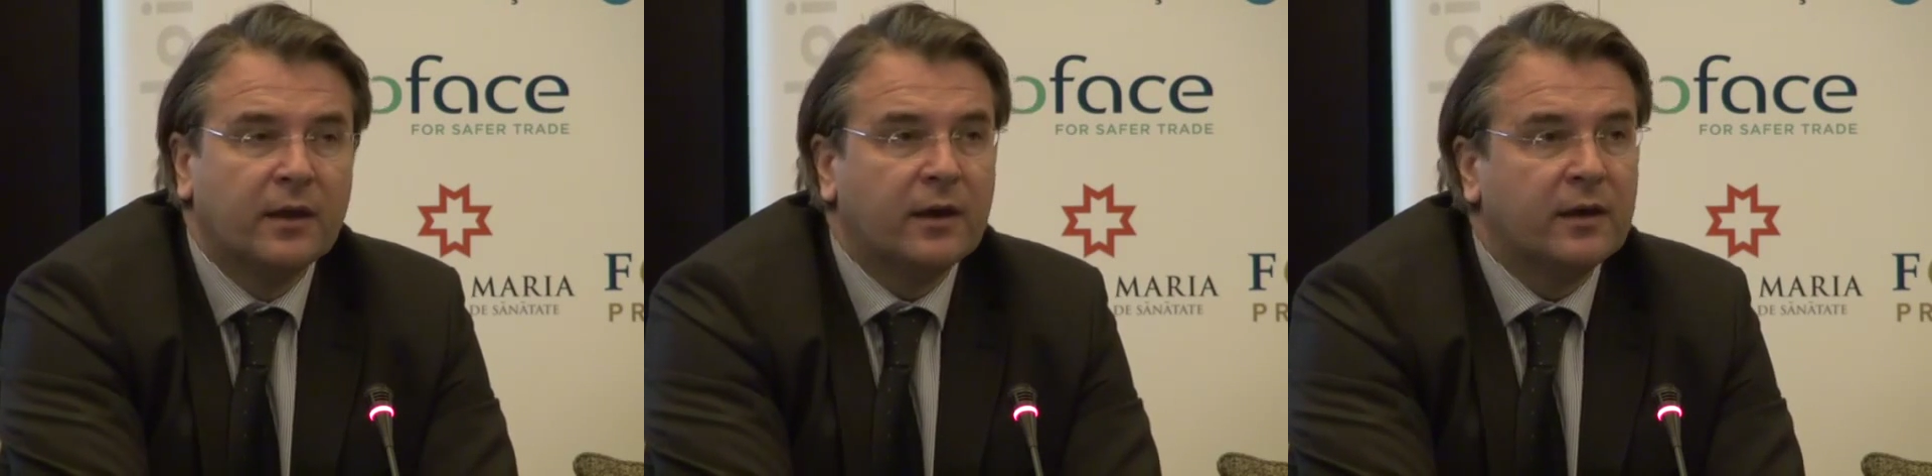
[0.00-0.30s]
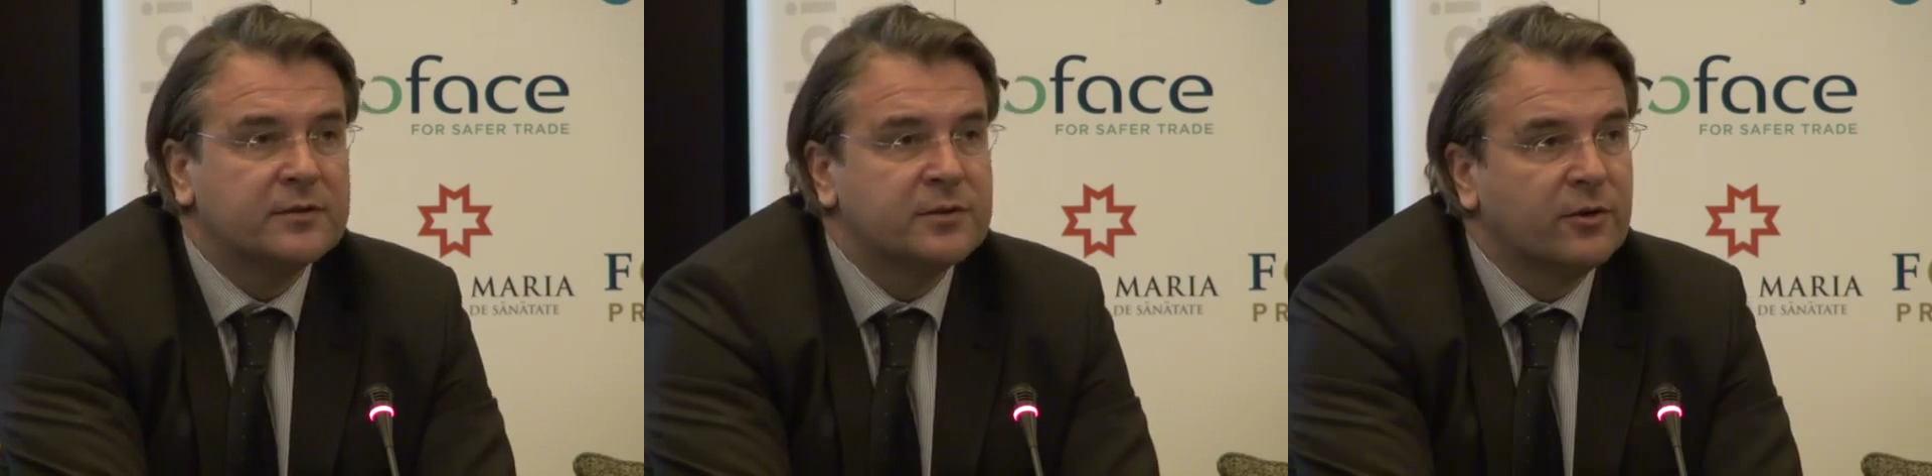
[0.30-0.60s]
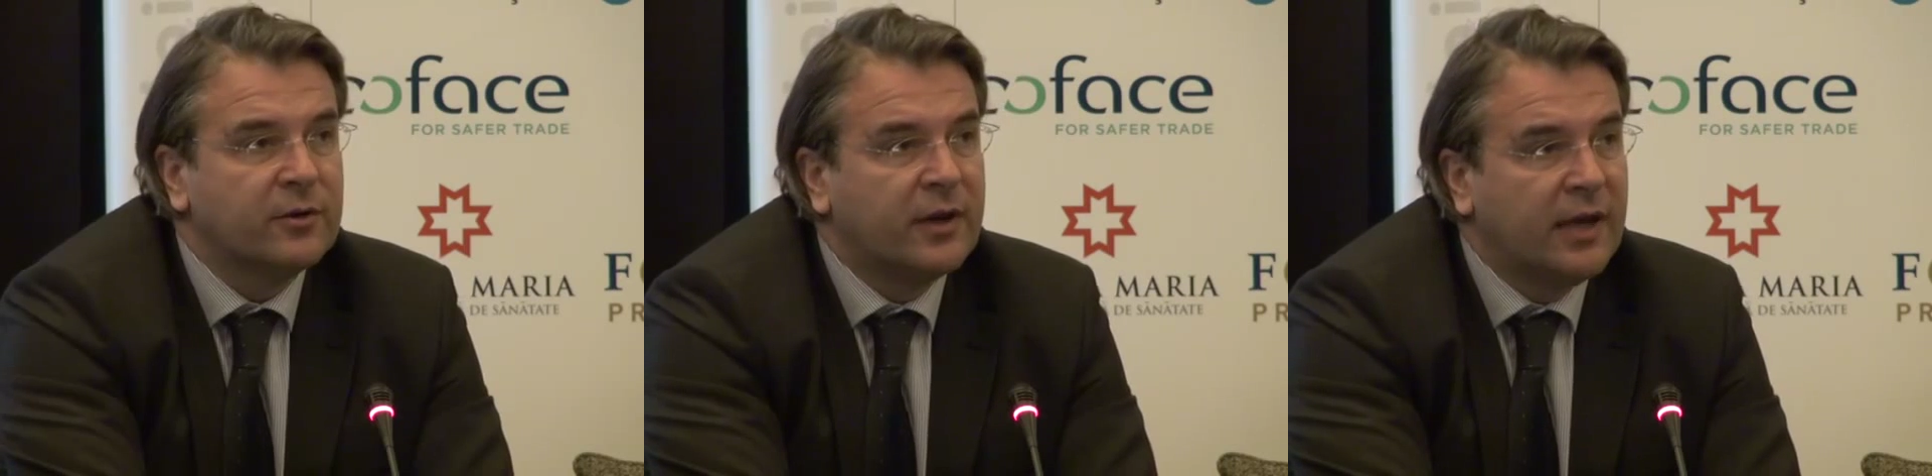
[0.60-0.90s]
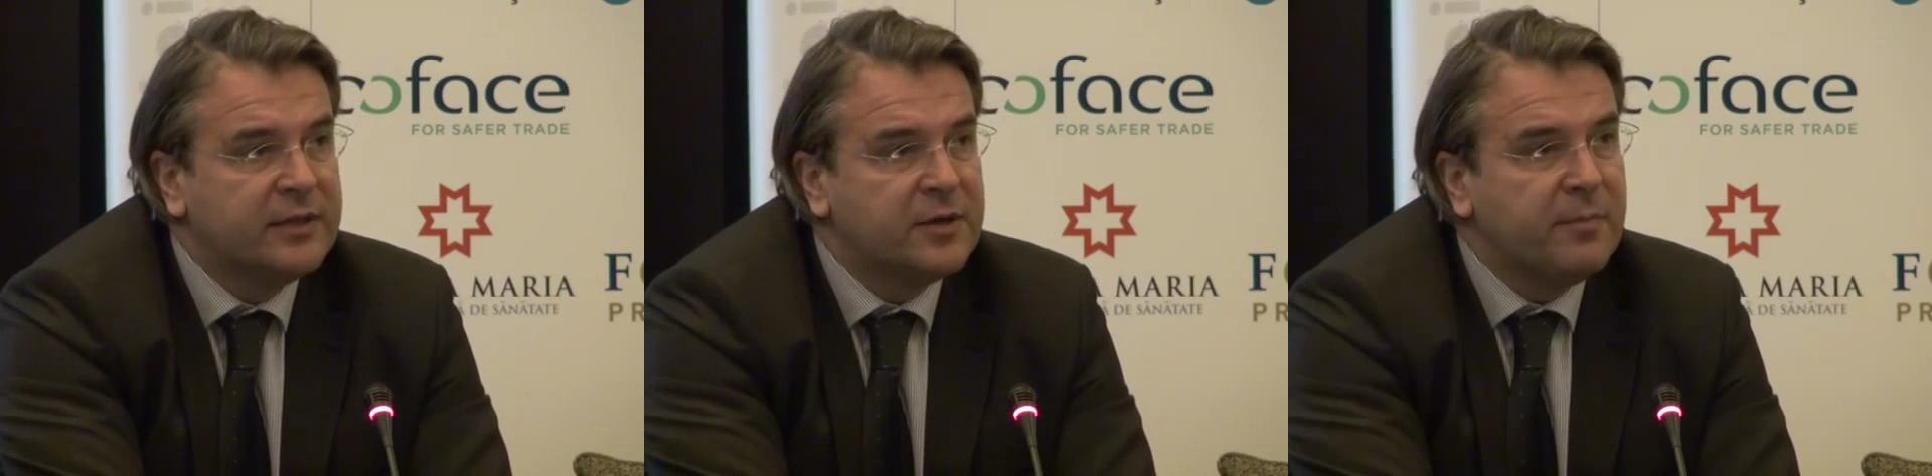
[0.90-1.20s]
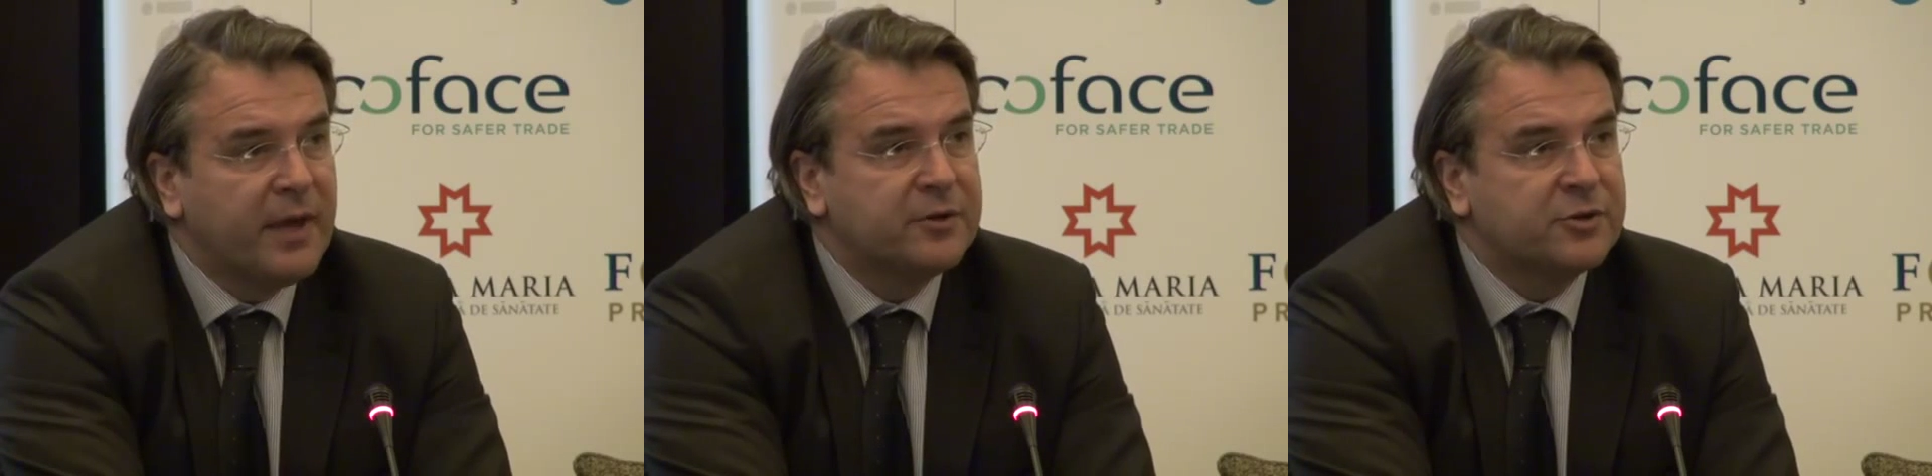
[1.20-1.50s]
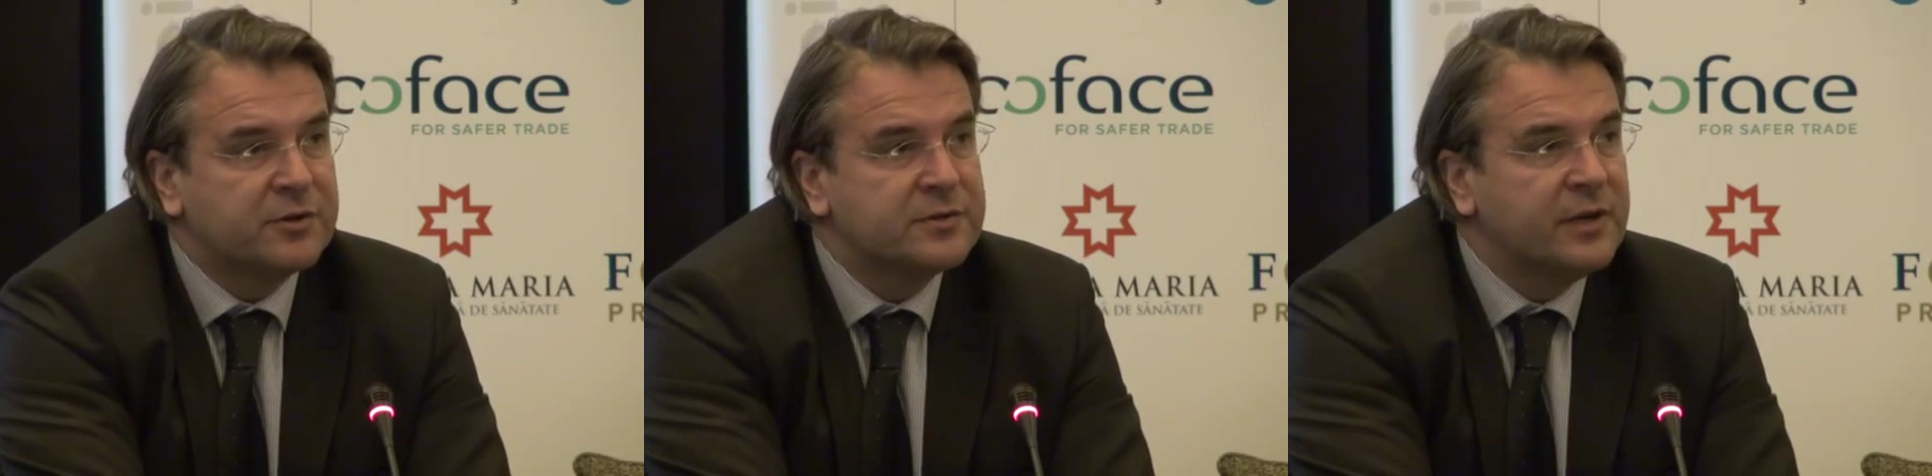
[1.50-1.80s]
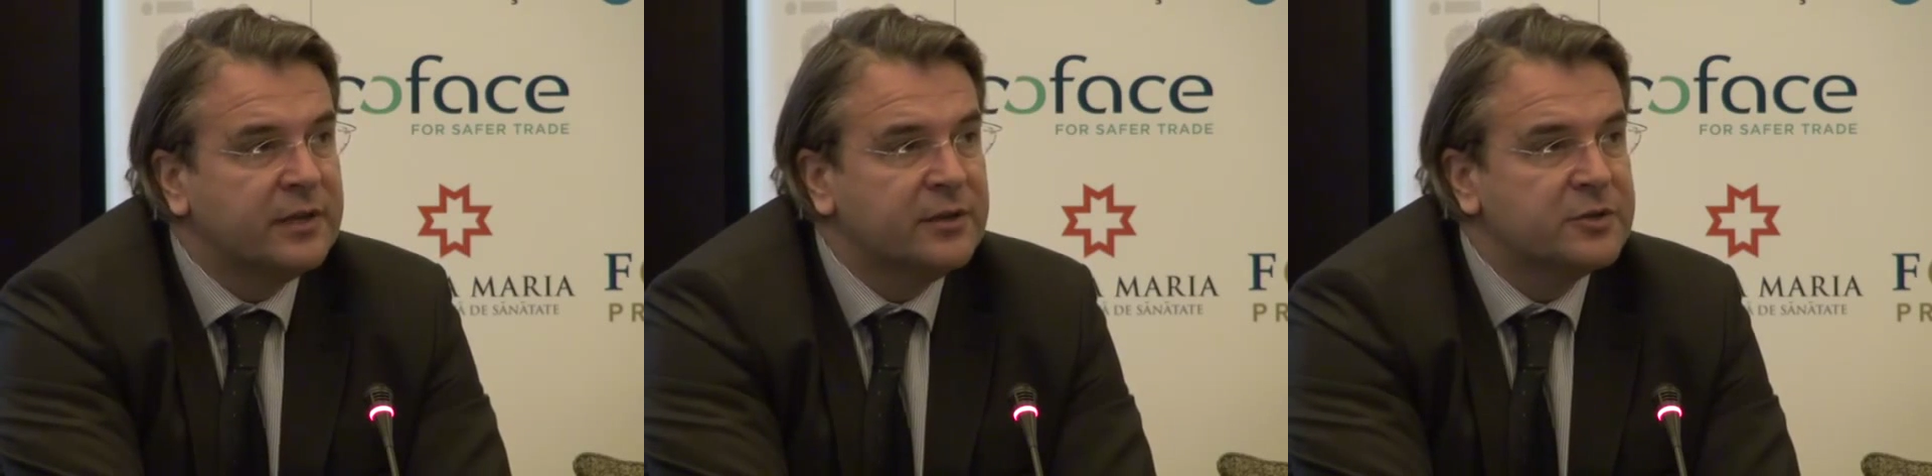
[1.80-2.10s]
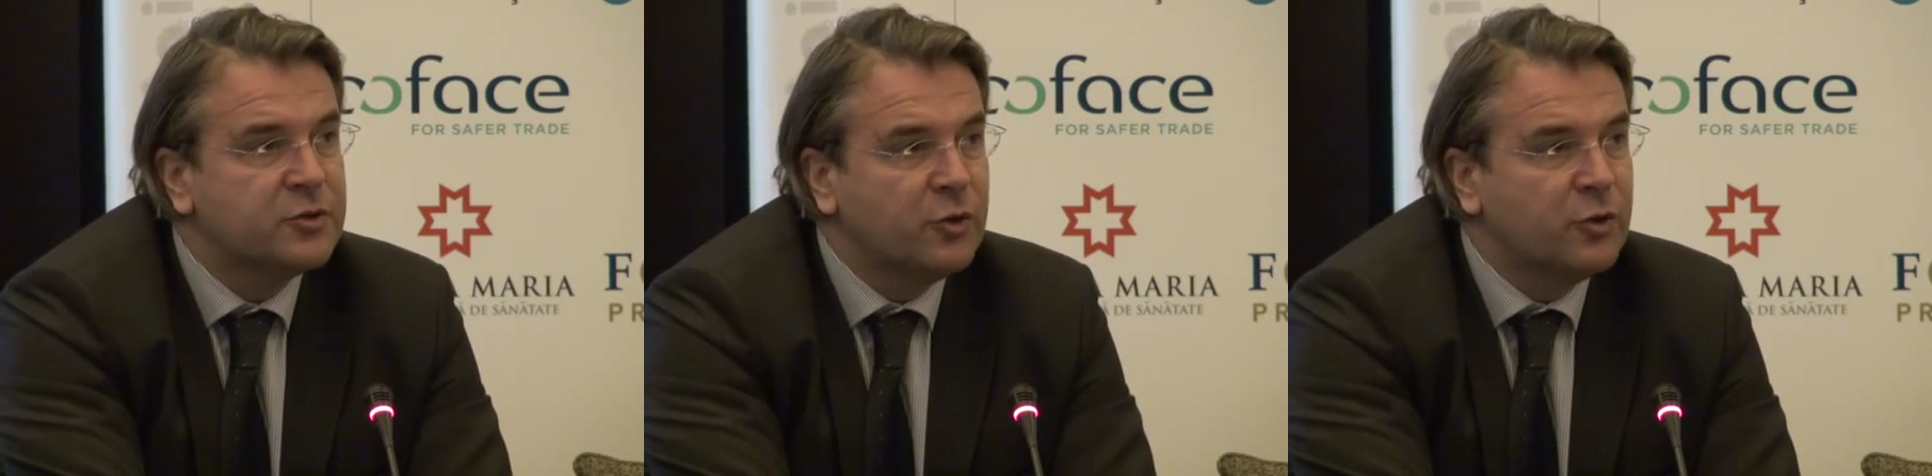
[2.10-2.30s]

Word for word: Uh, so country managers in this